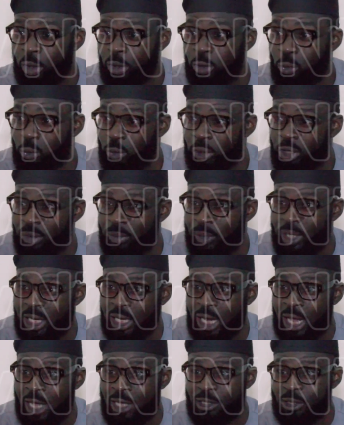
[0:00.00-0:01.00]
you
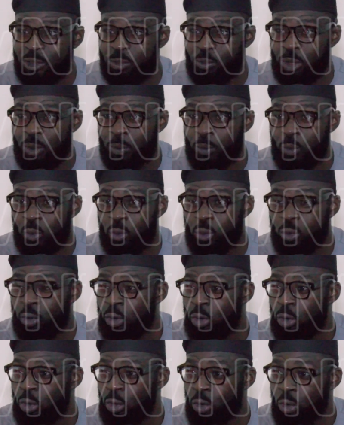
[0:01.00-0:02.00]
criminalize people
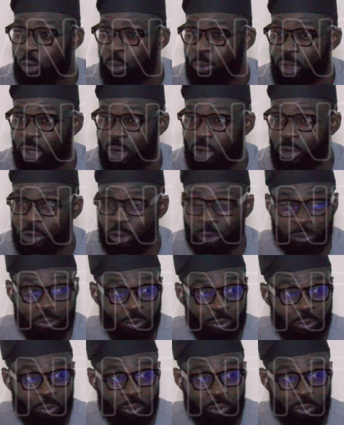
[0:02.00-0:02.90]
because of